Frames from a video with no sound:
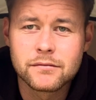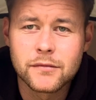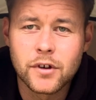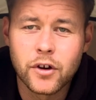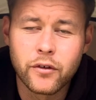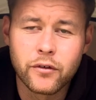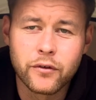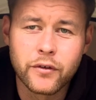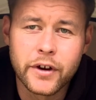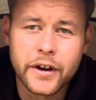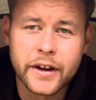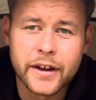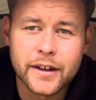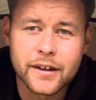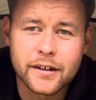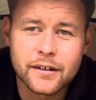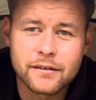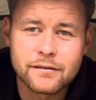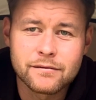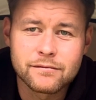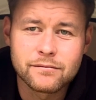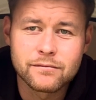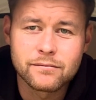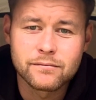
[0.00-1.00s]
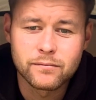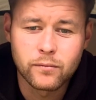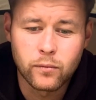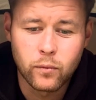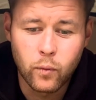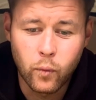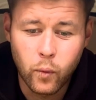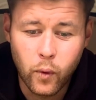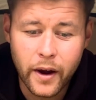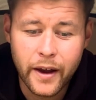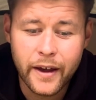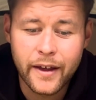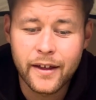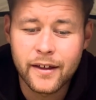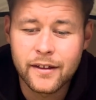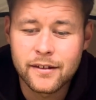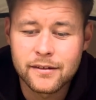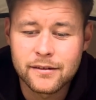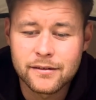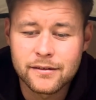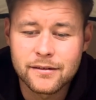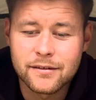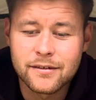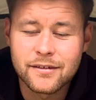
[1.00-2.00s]
a rig where
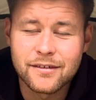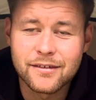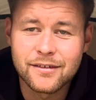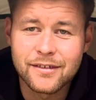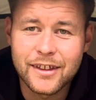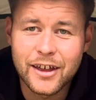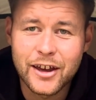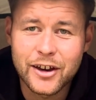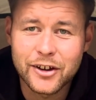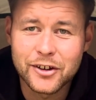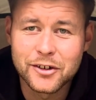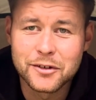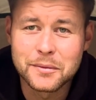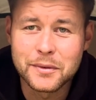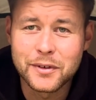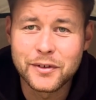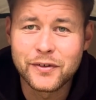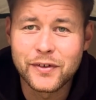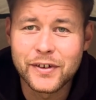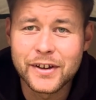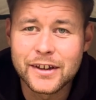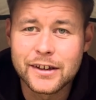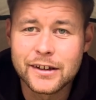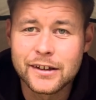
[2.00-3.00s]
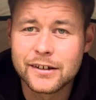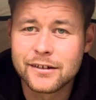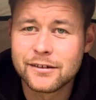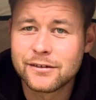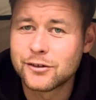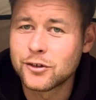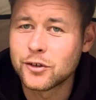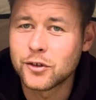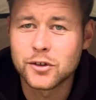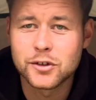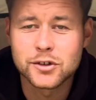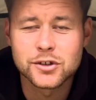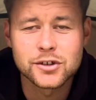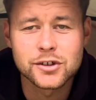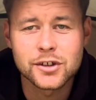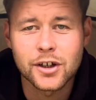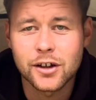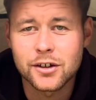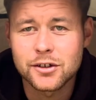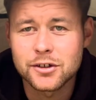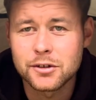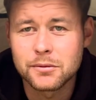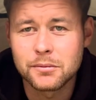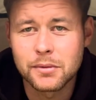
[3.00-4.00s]
they're going to be feeding, you've got
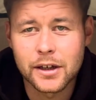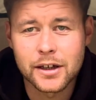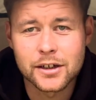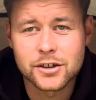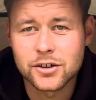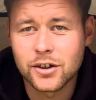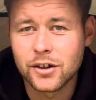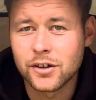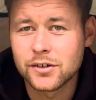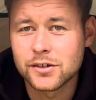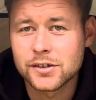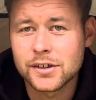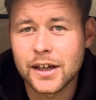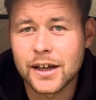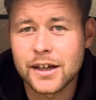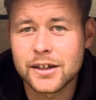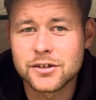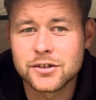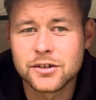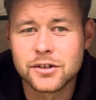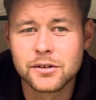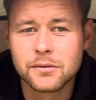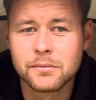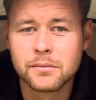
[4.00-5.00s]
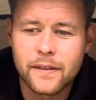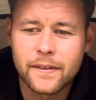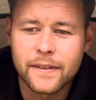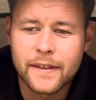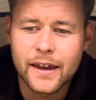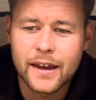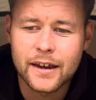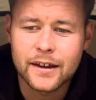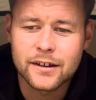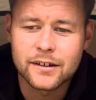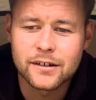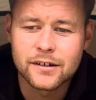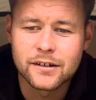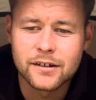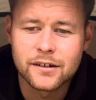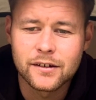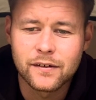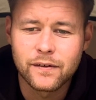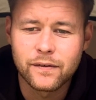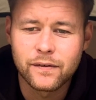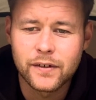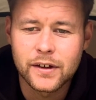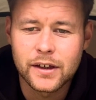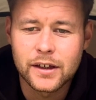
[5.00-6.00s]
such a better chance of catching them. They're going
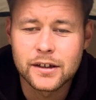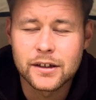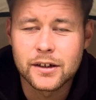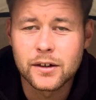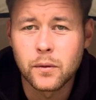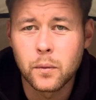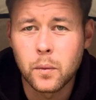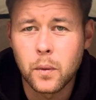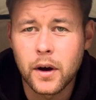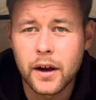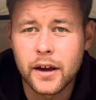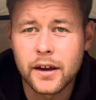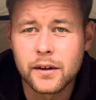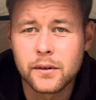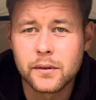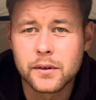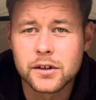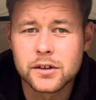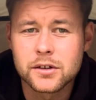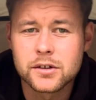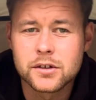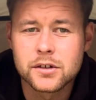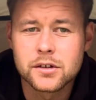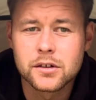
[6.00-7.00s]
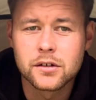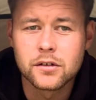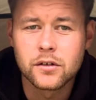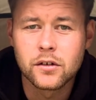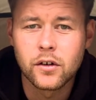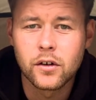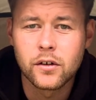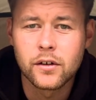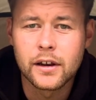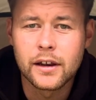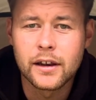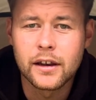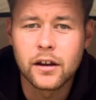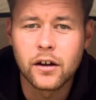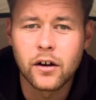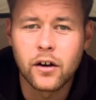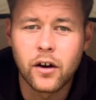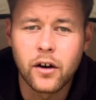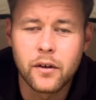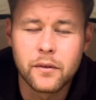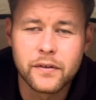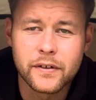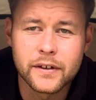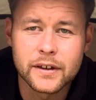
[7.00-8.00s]
to feed in a way which
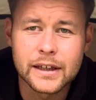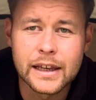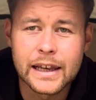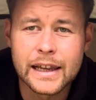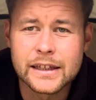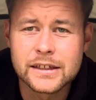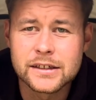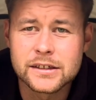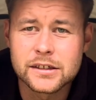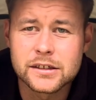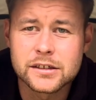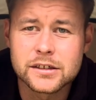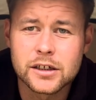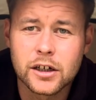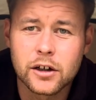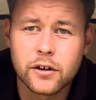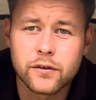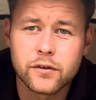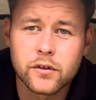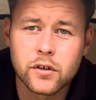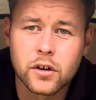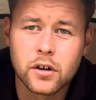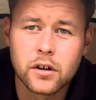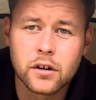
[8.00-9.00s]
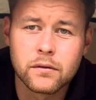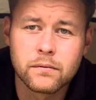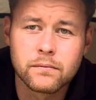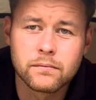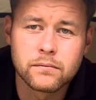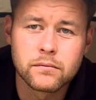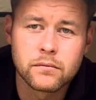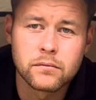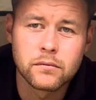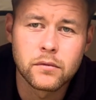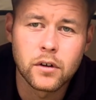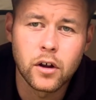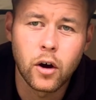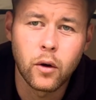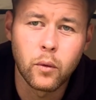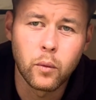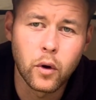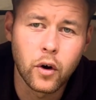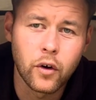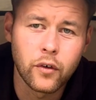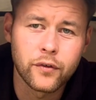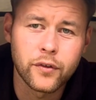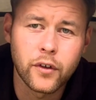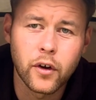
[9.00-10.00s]
I think lends itself to a
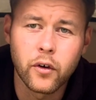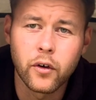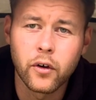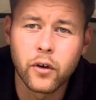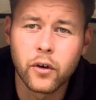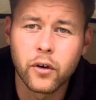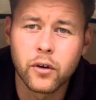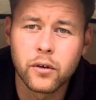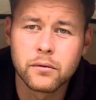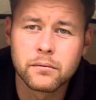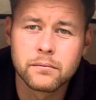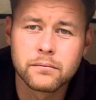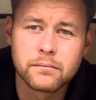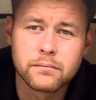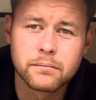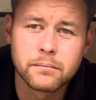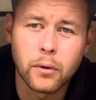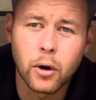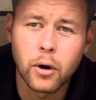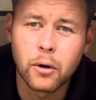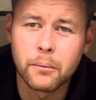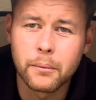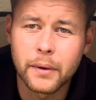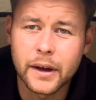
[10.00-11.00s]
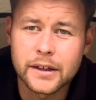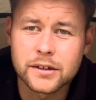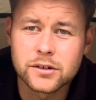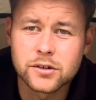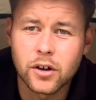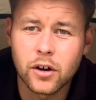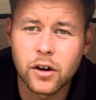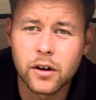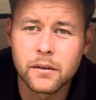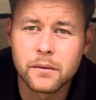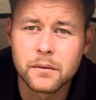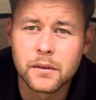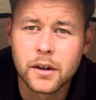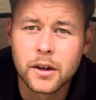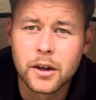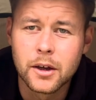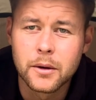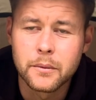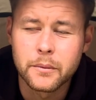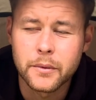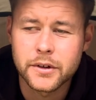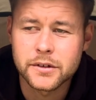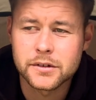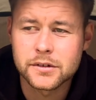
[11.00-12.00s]
wafter or bottom bait type
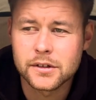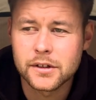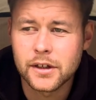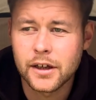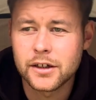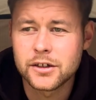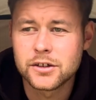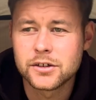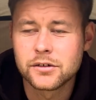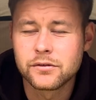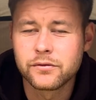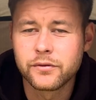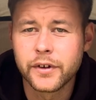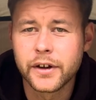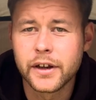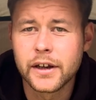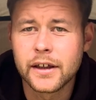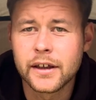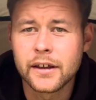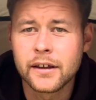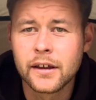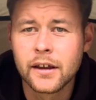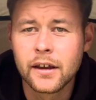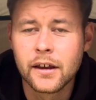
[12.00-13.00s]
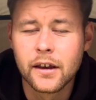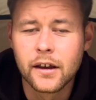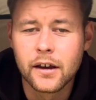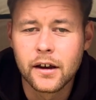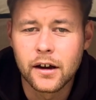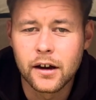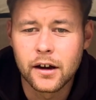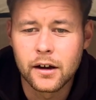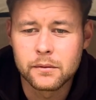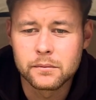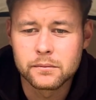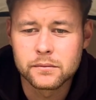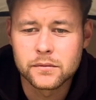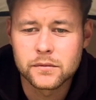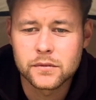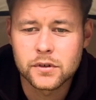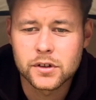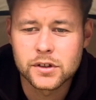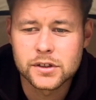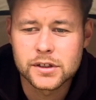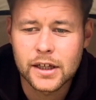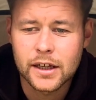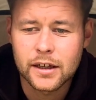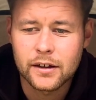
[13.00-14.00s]
presentation really,
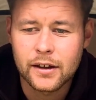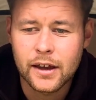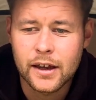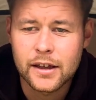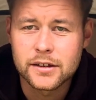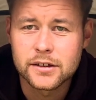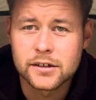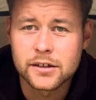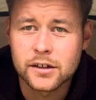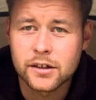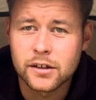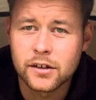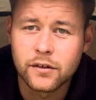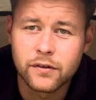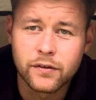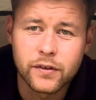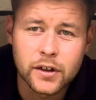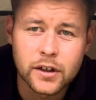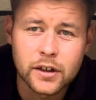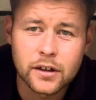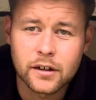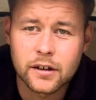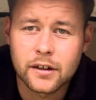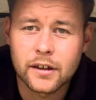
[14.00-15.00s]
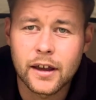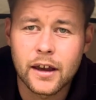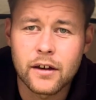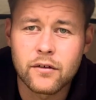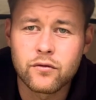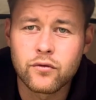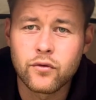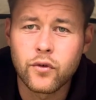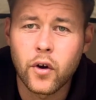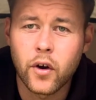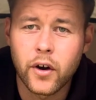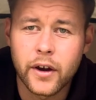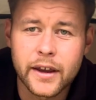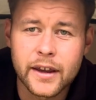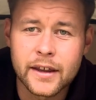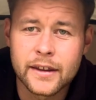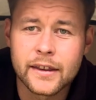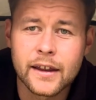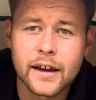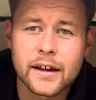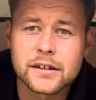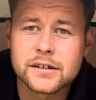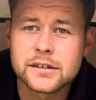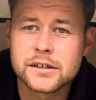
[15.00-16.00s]
because their heads are going to get right in
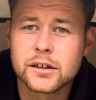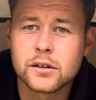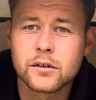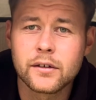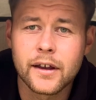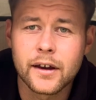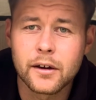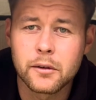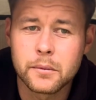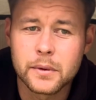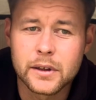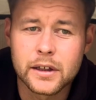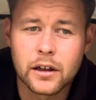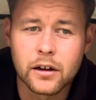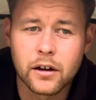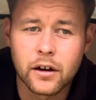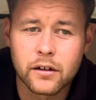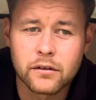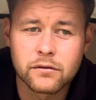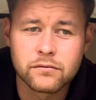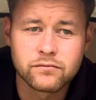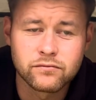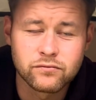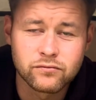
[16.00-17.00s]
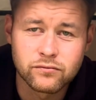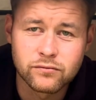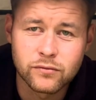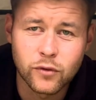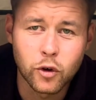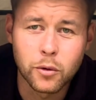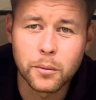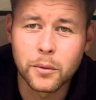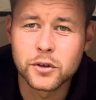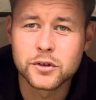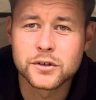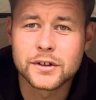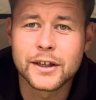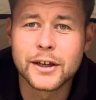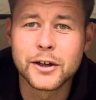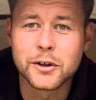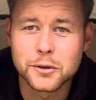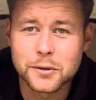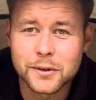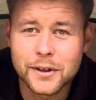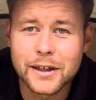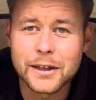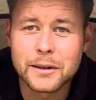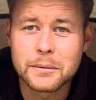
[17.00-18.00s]
that silt. They'll be like almost
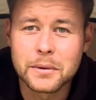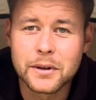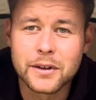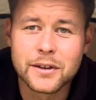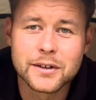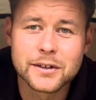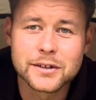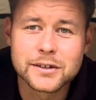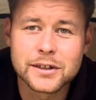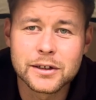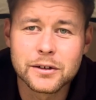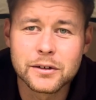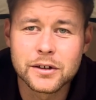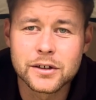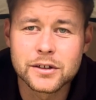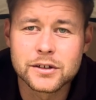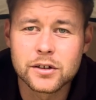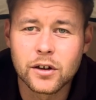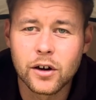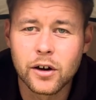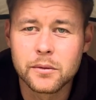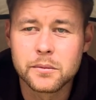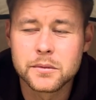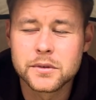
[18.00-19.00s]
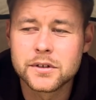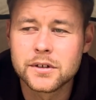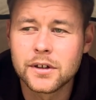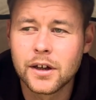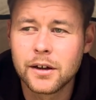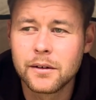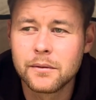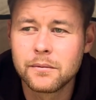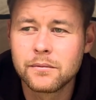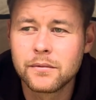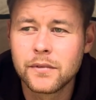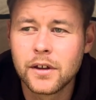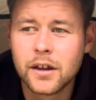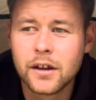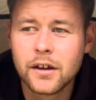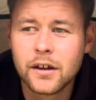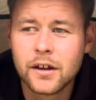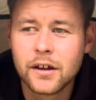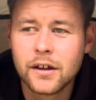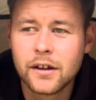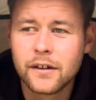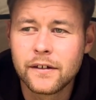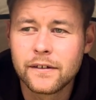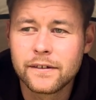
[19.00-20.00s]
gilt deep in the silt at times,
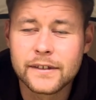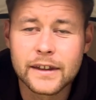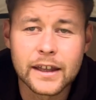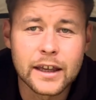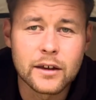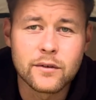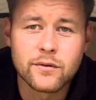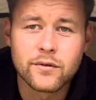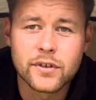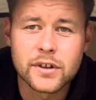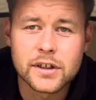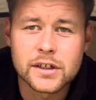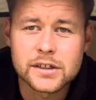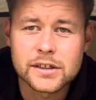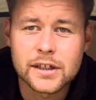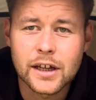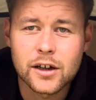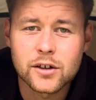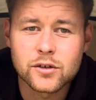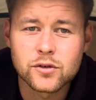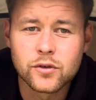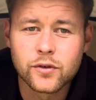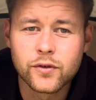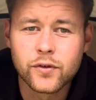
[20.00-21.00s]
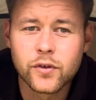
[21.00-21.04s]
digging for this natural